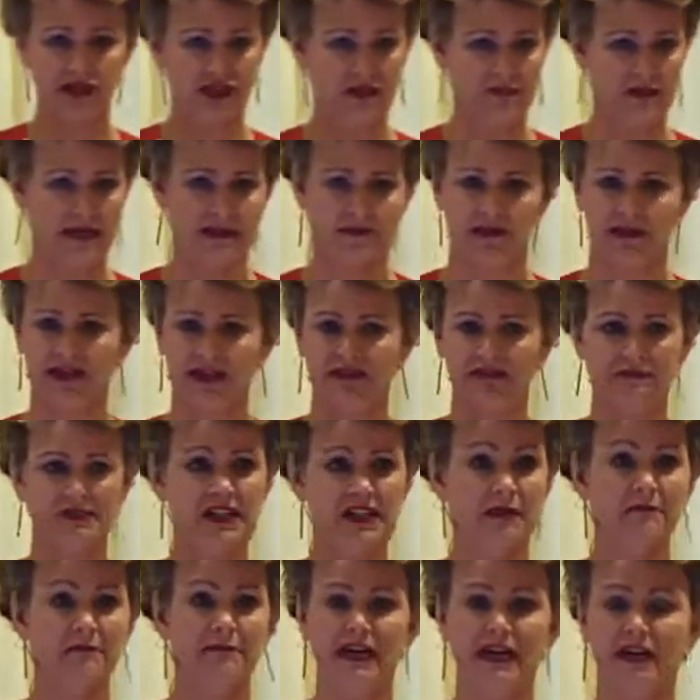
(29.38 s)
sheet of paper, give them
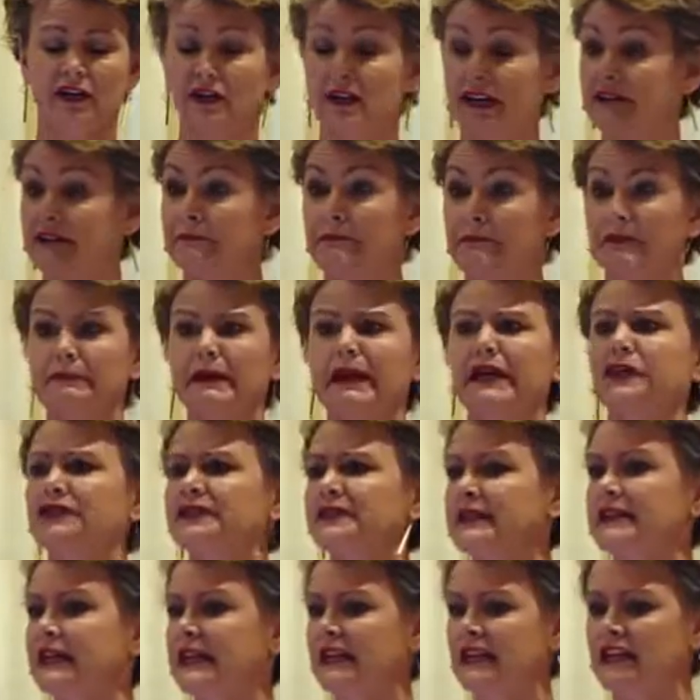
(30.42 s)
something bigger, give them a bigger
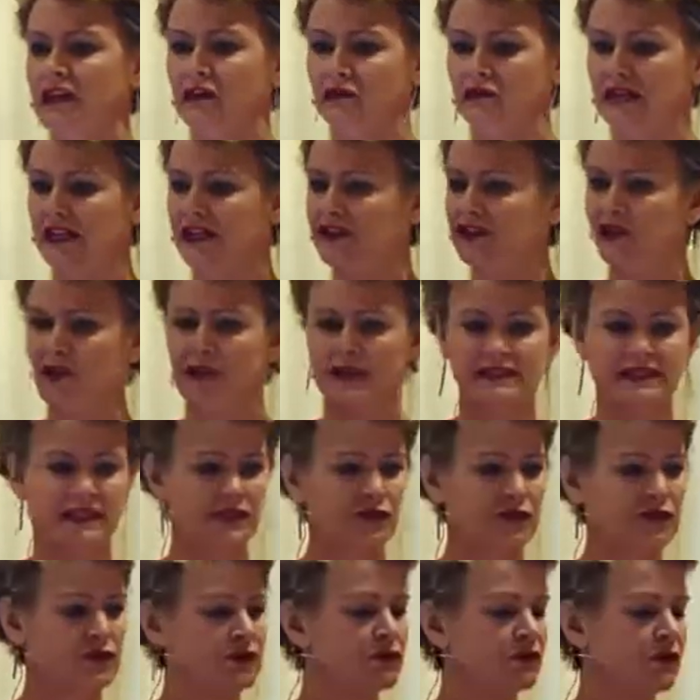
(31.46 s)
sticky note like the ones in
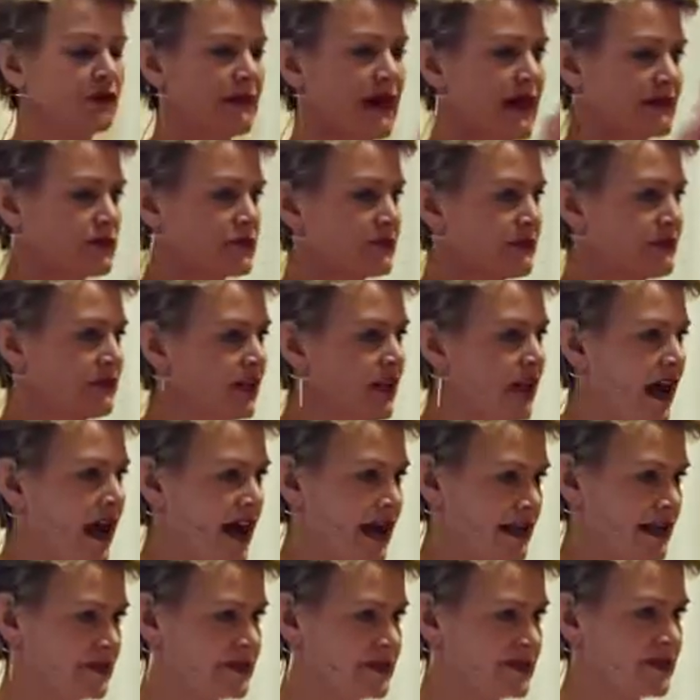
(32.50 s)
your school box with the
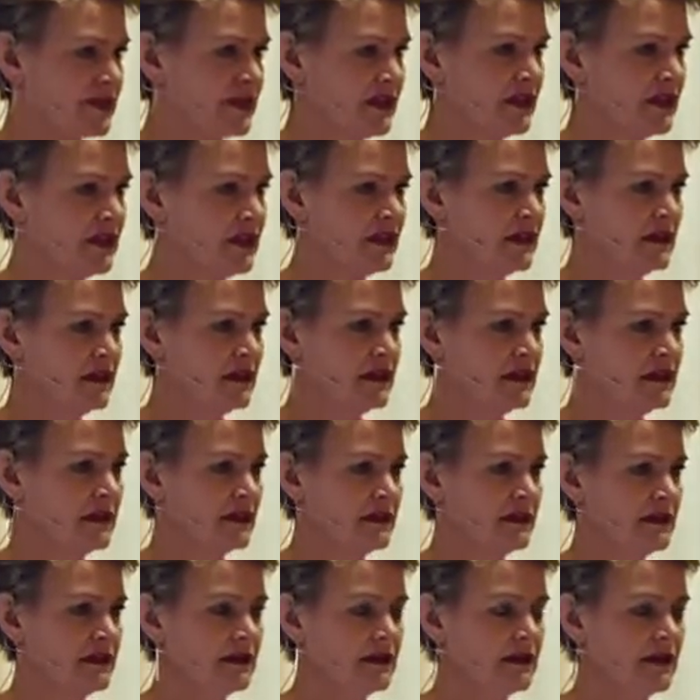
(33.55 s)
lines.
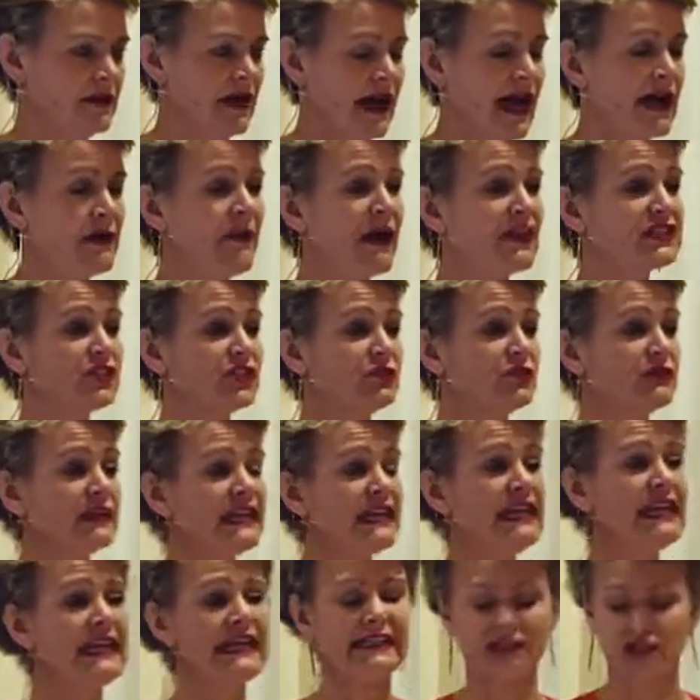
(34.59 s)
I want you
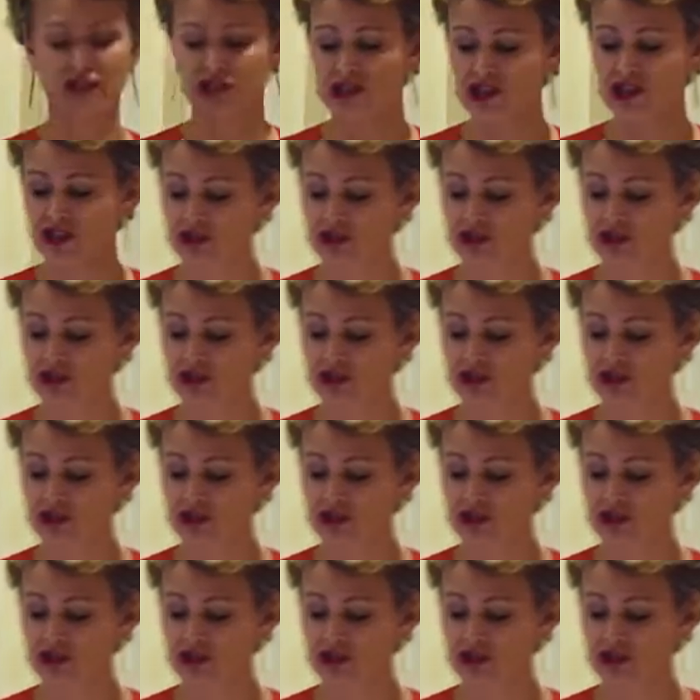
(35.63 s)
each